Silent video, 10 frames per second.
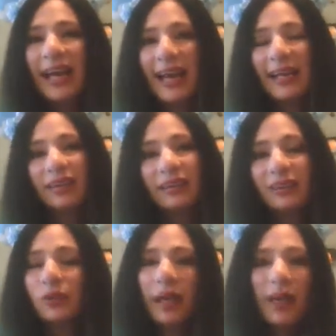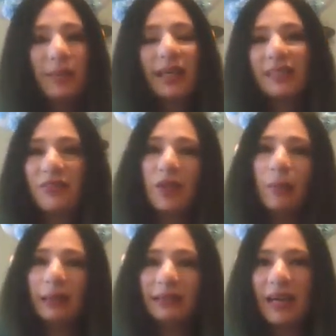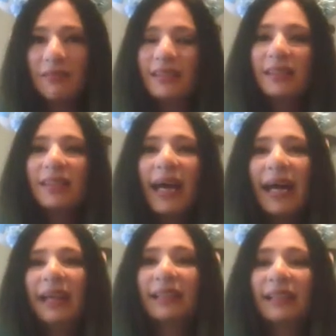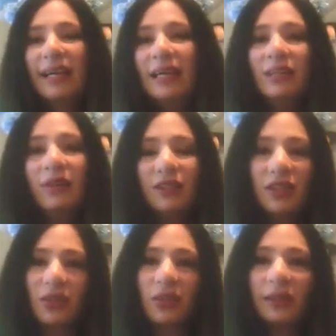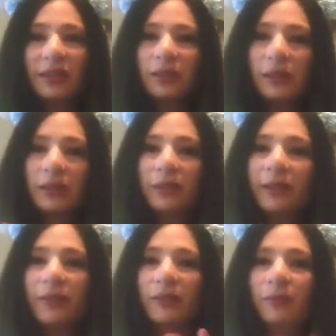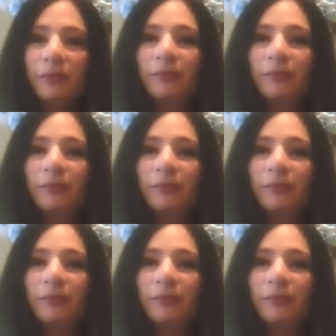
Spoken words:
and it's great because if you're about to have a snack, you can just quickly squirt, squirt,